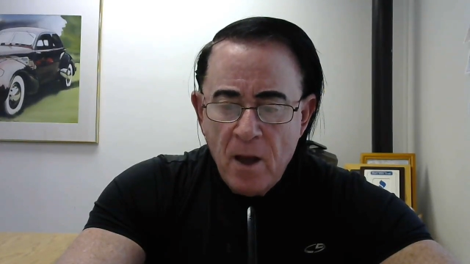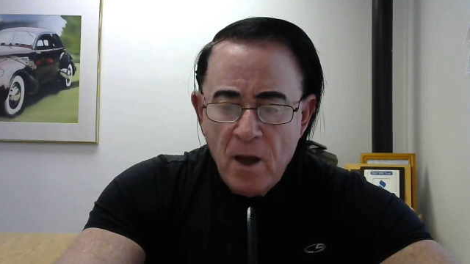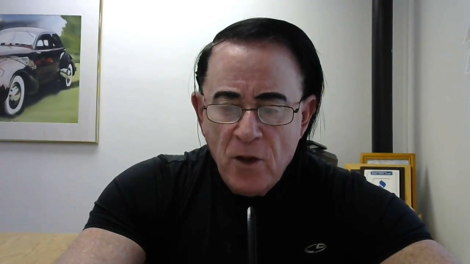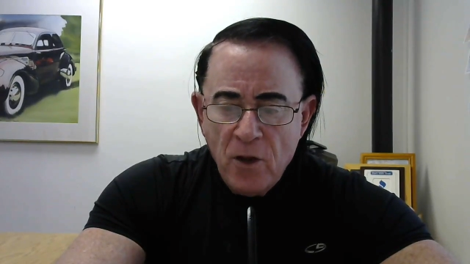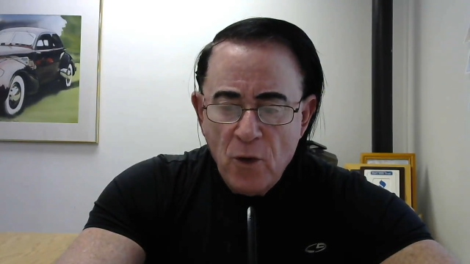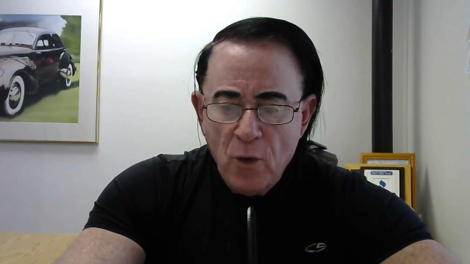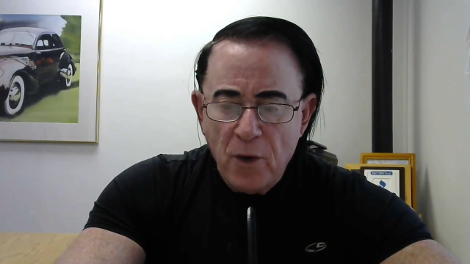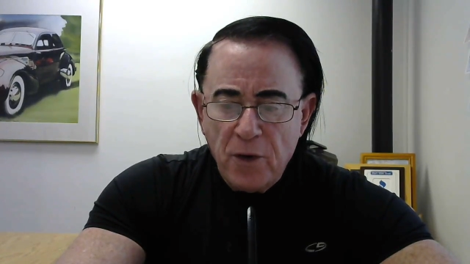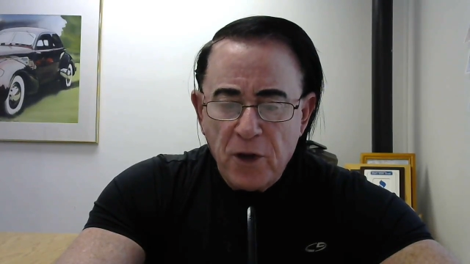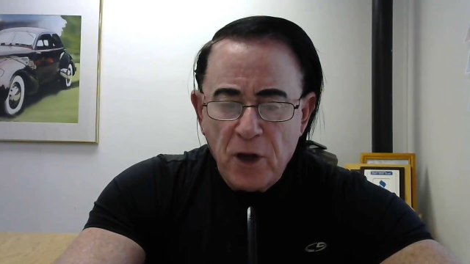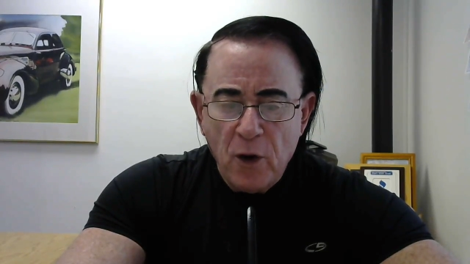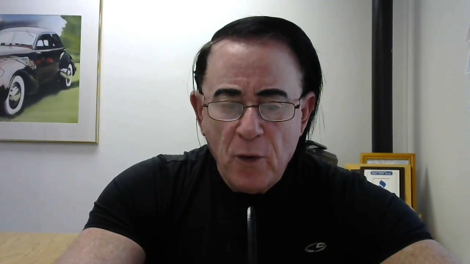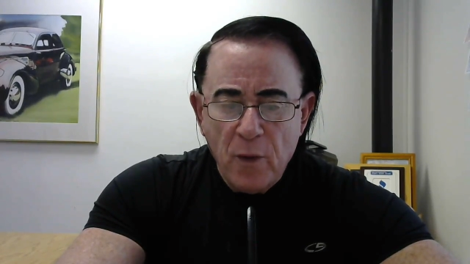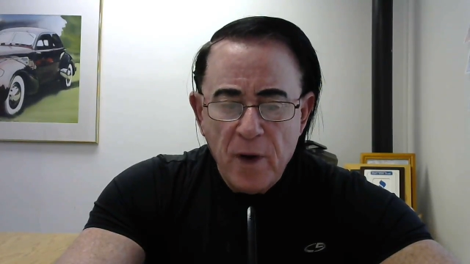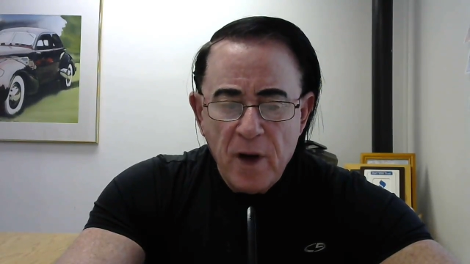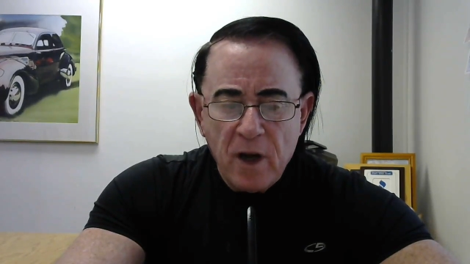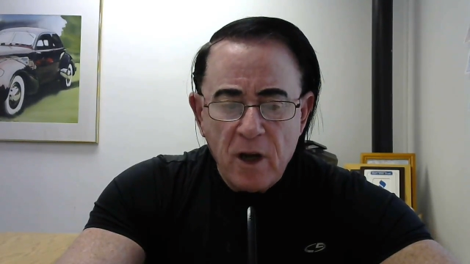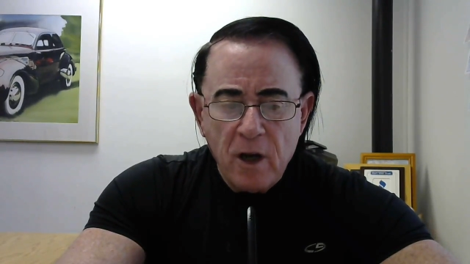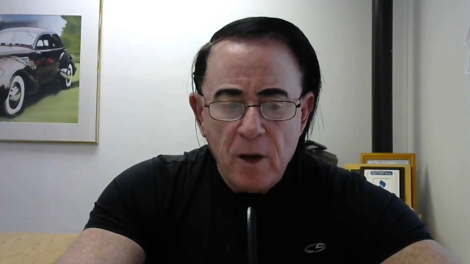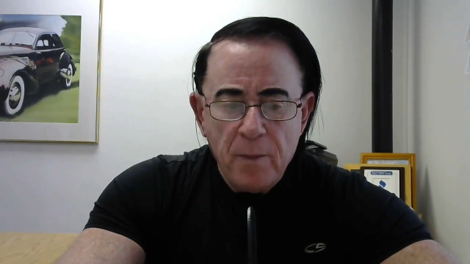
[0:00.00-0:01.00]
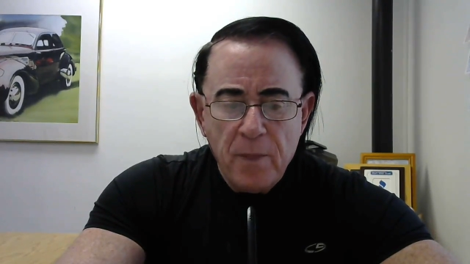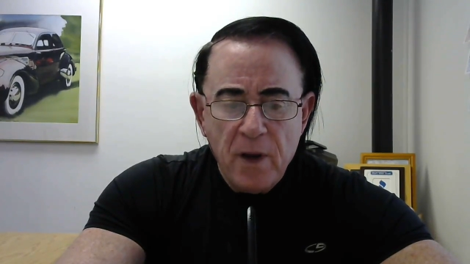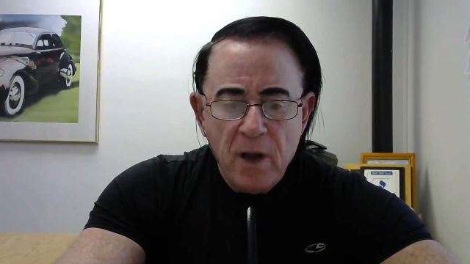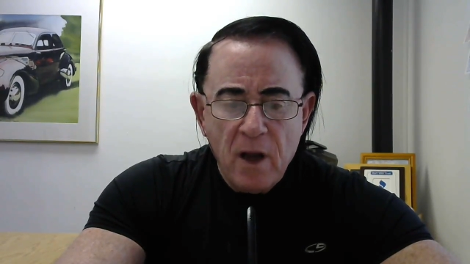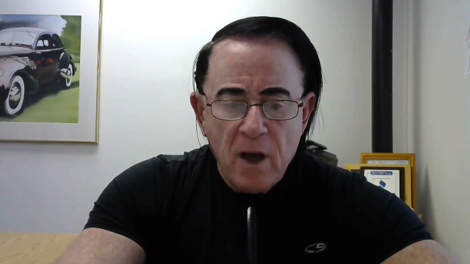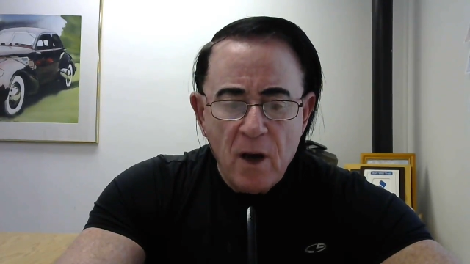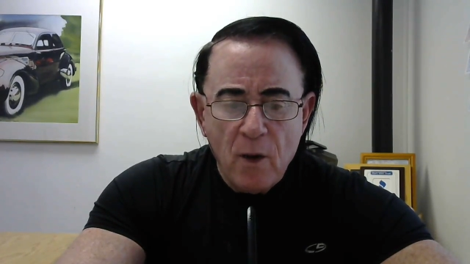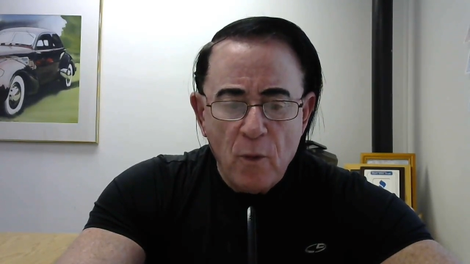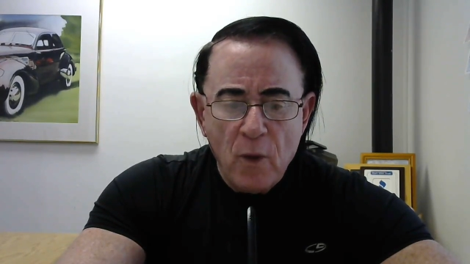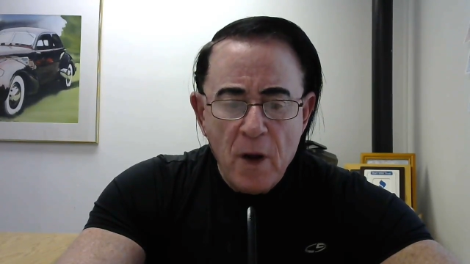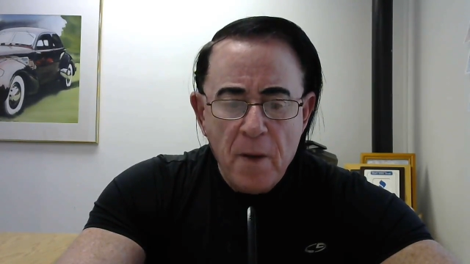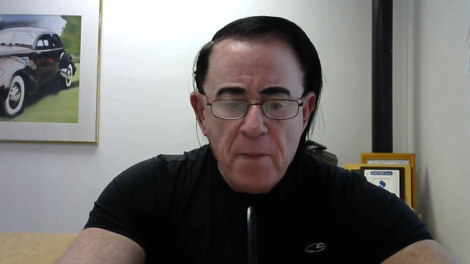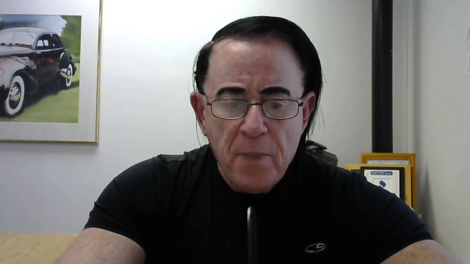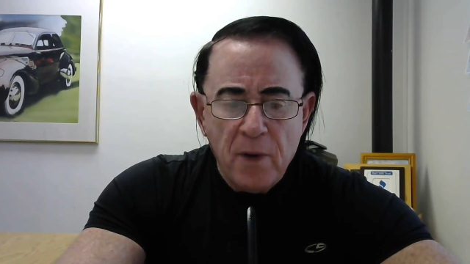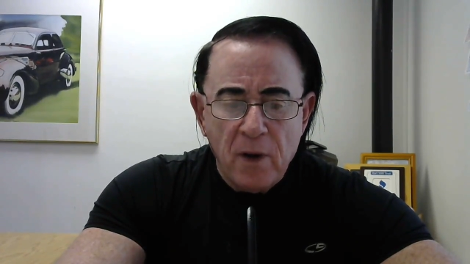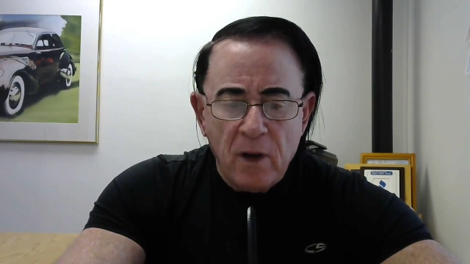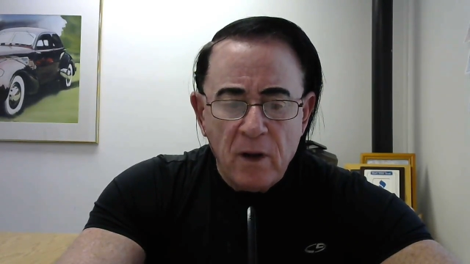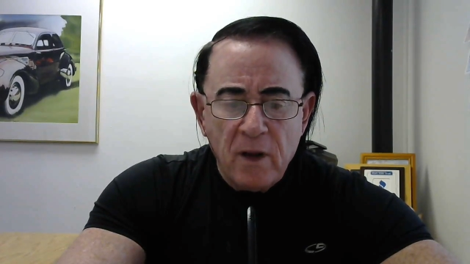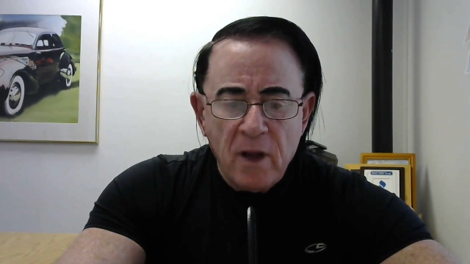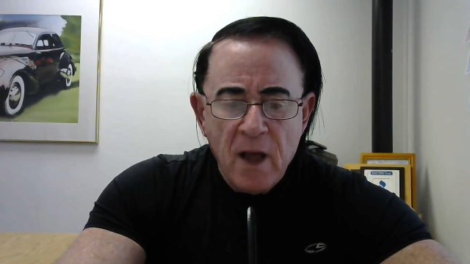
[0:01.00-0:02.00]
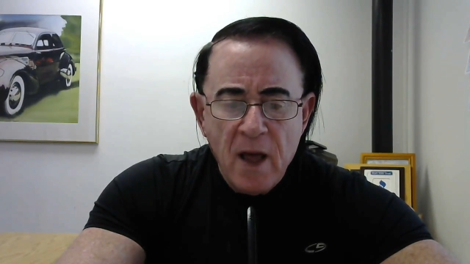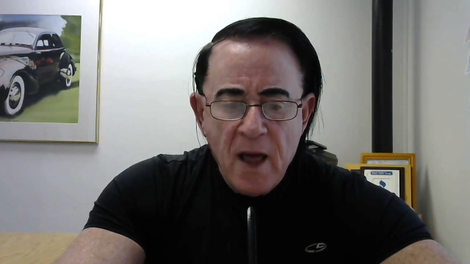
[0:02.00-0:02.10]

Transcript: North Korea could be rebuilt